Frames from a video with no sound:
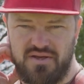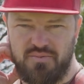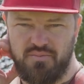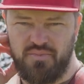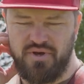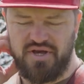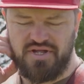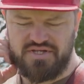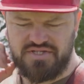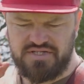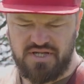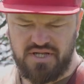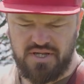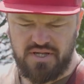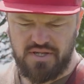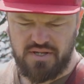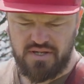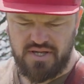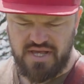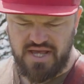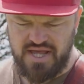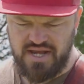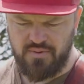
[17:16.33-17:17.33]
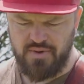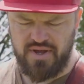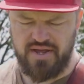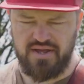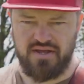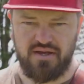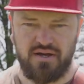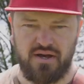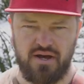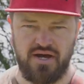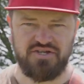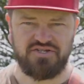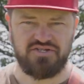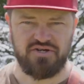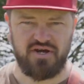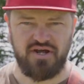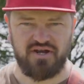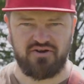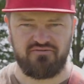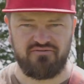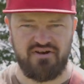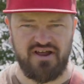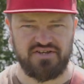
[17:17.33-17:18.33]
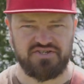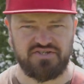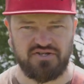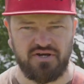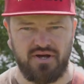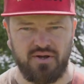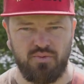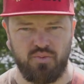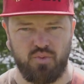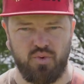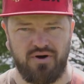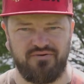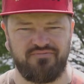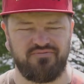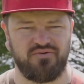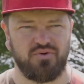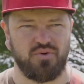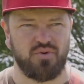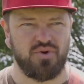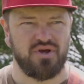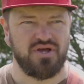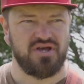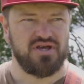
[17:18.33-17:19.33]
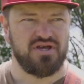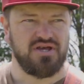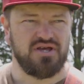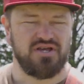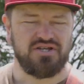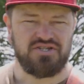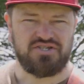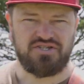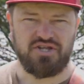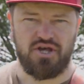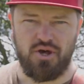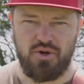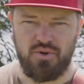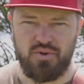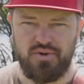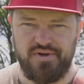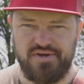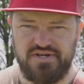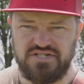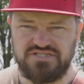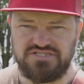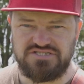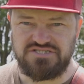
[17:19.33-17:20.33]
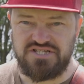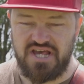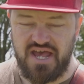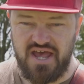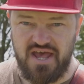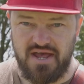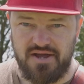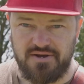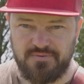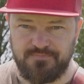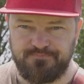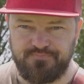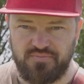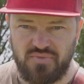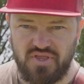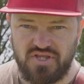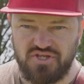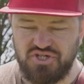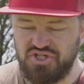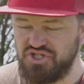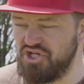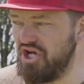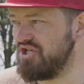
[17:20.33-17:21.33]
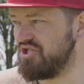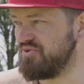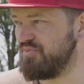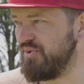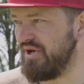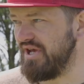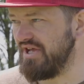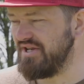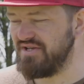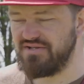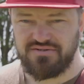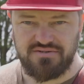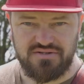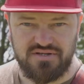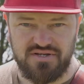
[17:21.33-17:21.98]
But anyway, I digress. I waffle. So yeah, shutter speed.